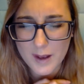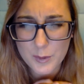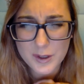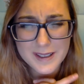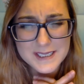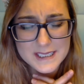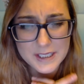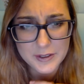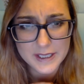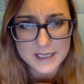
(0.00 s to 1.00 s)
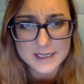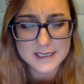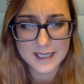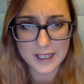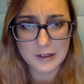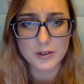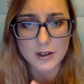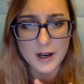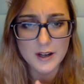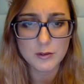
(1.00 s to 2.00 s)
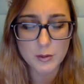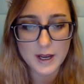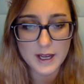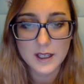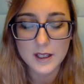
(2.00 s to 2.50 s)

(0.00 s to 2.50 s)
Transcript: like a serious, thankful kind of way.